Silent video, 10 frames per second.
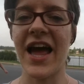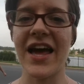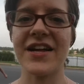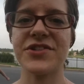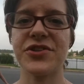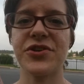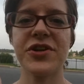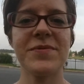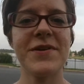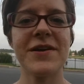And you're
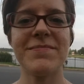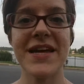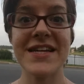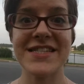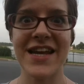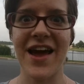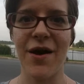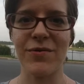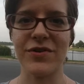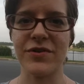gonna be amazed at
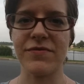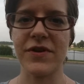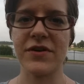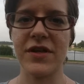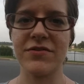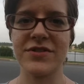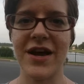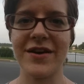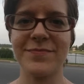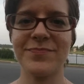how good you feel on the other
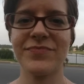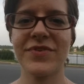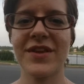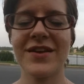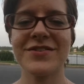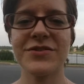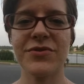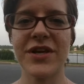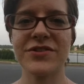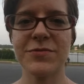side.
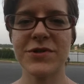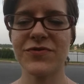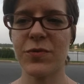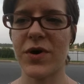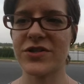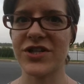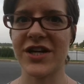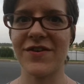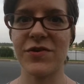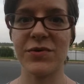So thanks so much for
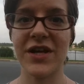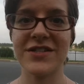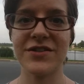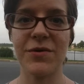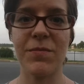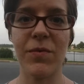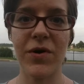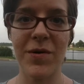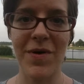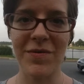watching. If you would like to know
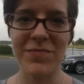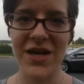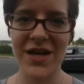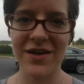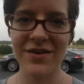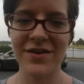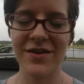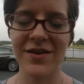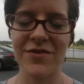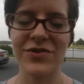more about me,
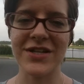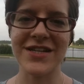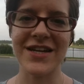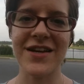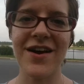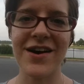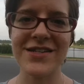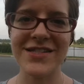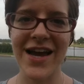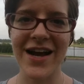if you'd like to get in
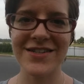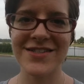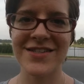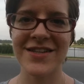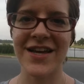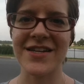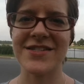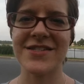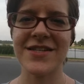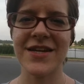contact
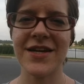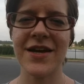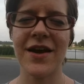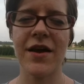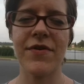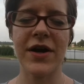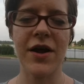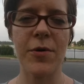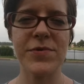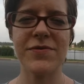and see if I
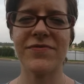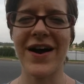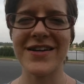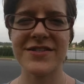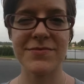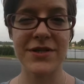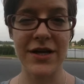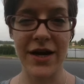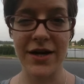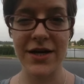can help you find some
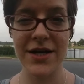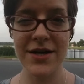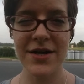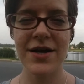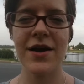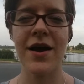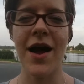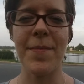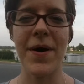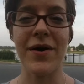clarity
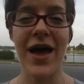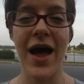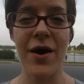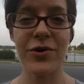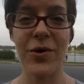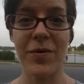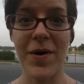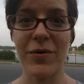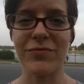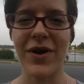about how to go
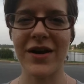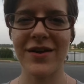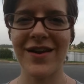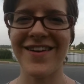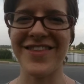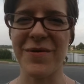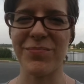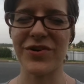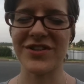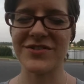about writing
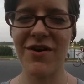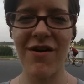that book that's